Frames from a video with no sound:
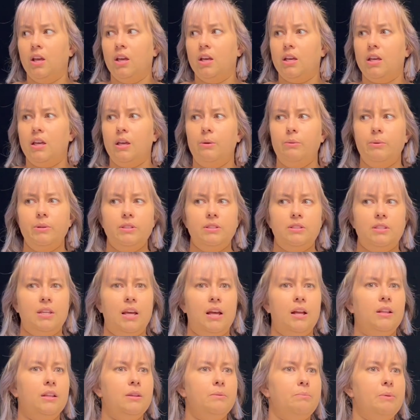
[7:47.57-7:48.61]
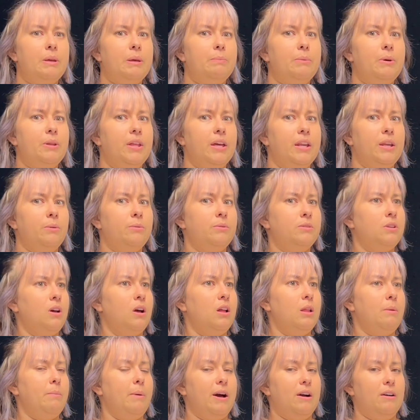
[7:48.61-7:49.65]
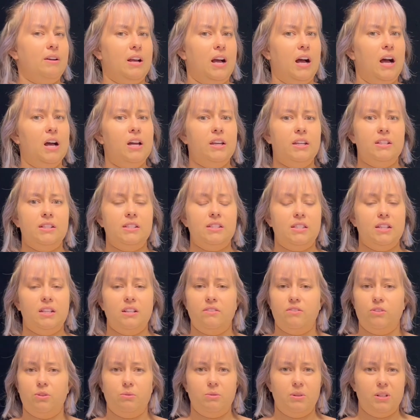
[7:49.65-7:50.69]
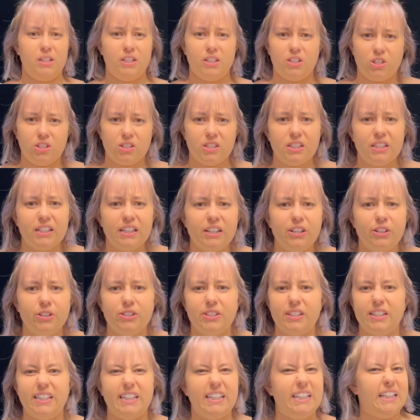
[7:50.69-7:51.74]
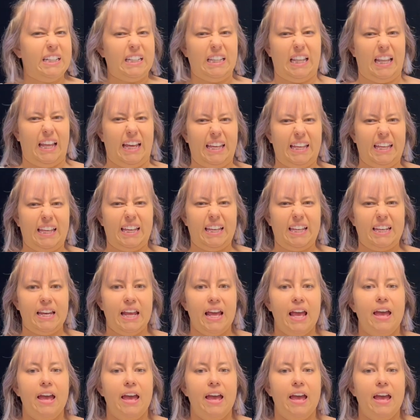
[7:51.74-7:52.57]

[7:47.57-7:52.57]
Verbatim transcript: he was telling people that it was all about God instead of the religious leaders and they didn't like it.